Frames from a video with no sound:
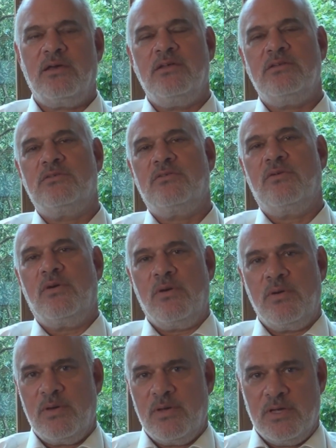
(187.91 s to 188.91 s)
its
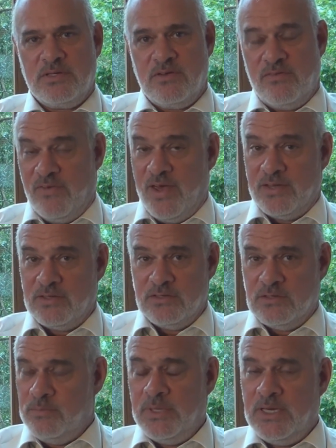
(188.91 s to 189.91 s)
effect
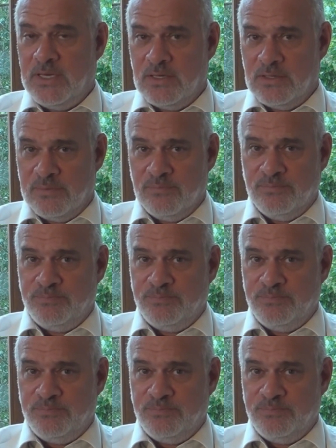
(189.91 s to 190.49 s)
is immediate.